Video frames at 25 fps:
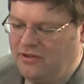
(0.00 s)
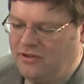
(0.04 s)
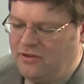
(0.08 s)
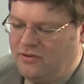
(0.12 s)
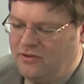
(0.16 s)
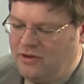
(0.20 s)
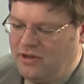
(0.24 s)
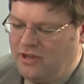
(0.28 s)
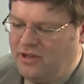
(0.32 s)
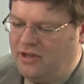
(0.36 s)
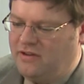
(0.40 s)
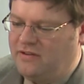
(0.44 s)

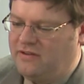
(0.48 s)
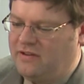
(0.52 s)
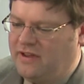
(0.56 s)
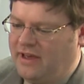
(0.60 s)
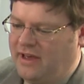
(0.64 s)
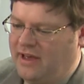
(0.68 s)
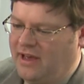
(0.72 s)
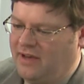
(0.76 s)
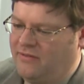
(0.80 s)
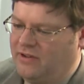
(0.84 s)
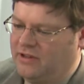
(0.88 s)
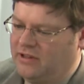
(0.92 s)
you need to
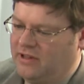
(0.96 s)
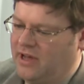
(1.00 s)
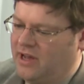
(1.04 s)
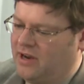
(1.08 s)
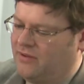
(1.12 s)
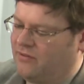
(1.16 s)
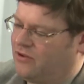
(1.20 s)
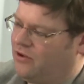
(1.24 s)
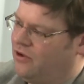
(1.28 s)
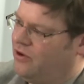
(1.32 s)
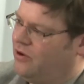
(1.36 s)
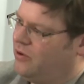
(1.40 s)
have a
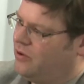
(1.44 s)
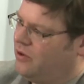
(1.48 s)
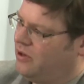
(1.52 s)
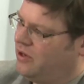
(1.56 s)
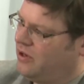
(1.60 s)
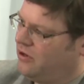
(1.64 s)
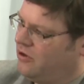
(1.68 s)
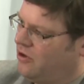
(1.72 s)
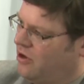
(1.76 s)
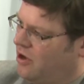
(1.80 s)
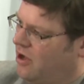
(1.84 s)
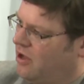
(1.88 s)
lot of
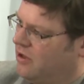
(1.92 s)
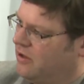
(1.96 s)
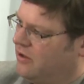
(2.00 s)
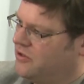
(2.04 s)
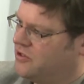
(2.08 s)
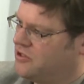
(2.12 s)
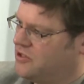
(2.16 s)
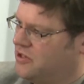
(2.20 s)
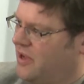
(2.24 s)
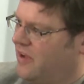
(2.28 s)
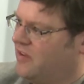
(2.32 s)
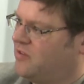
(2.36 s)
coding
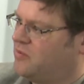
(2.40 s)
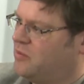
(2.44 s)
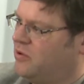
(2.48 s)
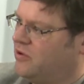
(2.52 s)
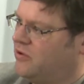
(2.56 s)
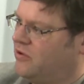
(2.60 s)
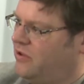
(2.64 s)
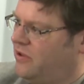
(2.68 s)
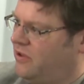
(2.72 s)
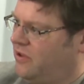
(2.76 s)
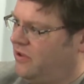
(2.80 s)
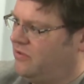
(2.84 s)
knowledge and
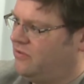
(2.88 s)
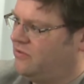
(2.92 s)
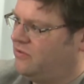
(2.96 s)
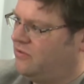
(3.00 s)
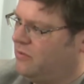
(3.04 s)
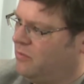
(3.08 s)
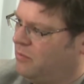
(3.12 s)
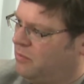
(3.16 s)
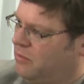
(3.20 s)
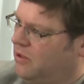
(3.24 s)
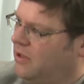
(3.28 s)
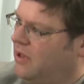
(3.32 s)
expertise
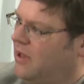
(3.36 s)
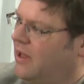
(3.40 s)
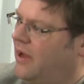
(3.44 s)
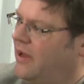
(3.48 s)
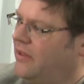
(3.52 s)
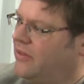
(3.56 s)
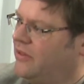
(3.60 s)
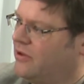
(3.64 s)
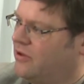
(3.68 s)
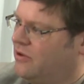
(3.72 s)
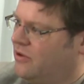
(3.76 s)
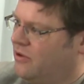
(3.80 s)
to
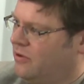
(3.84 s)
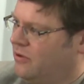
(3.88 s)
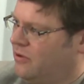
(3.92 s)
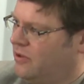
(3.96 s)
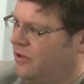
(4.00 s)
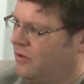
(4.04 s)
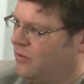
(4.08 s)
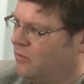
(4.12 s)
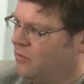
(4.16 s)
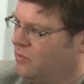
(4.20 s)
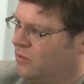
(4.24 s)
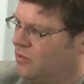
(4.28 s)
apply the
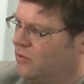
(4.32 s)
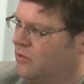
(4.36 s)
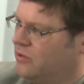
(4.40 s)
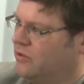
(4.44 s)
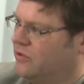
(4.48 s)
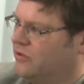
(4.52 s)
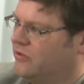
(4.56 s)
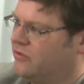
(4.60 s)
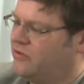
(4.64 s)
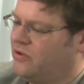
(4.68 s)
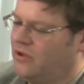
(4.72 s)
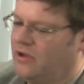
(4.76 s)
coding
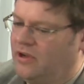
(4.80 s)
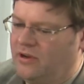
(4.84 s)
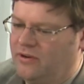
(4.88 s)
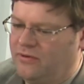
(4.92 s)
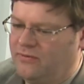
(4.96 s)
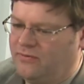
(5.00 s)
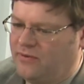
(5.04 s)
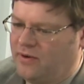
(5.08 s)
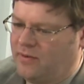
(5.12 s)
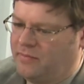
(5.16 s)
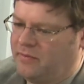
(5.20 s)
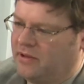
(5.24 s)
rules
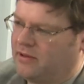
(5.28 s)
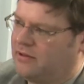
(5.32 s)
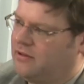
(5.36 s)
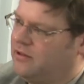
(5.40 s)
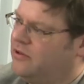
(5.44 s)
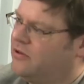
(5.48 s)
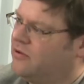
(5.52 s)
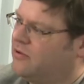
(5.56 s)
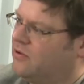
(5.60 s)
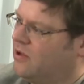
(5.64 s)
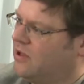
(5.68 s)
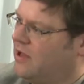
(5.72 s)
from the
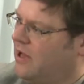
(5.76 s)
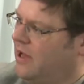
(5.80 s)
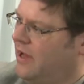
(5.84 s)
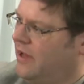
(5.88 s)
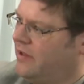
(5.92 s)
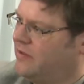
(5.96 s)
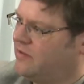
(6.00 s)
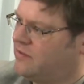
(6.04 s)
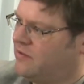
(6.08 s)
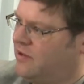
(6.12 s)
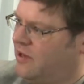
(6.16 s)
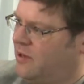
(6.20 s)
clinical
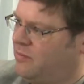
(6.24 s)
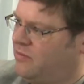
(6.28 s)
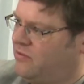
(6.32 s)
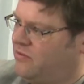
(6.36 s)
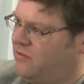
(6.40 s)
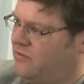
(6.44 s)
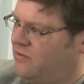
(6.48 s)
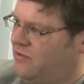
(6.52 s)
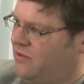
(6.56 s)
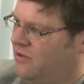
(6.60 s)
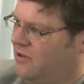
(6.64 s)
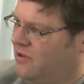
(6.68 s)

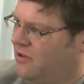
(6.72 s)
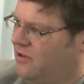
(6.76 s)
concepts